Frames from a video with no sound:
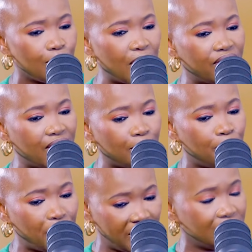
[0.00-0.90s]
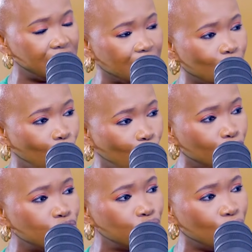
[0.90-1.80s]
But that building
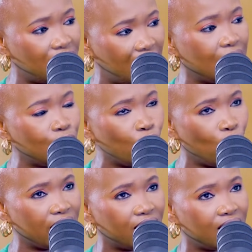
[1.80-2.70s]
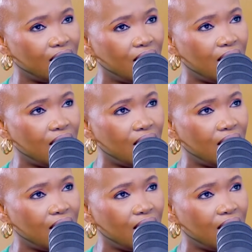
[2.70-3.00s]
also came with